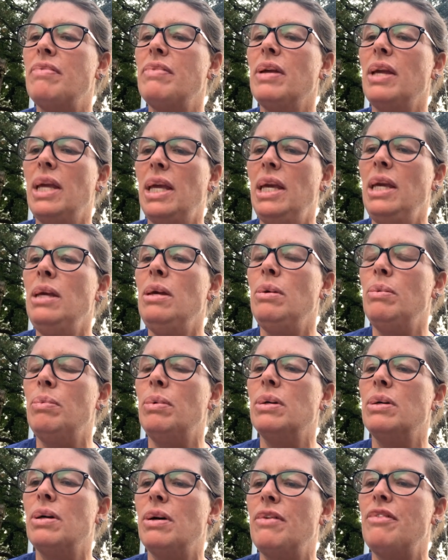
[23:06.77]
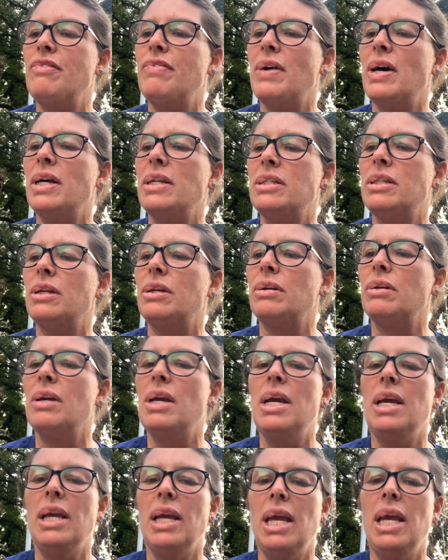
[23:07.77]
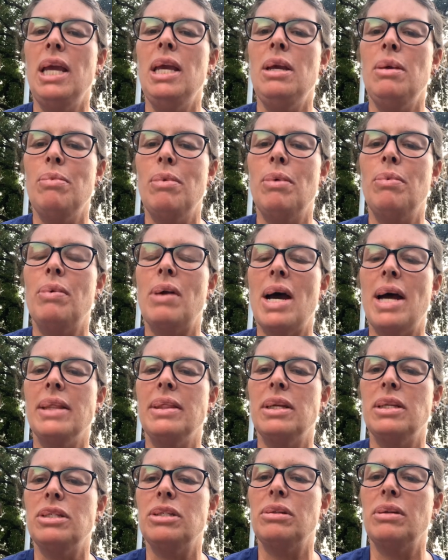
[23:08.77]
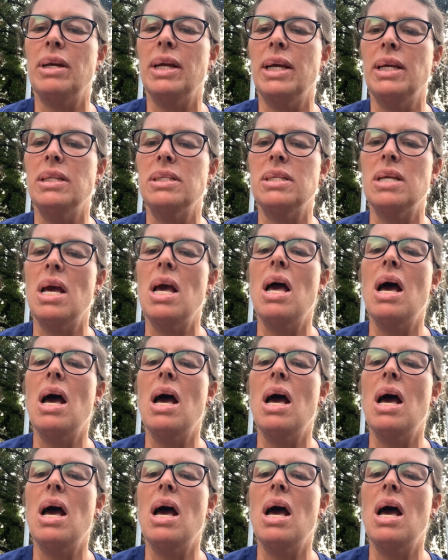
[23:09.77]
He will go find her. He will ride the trains.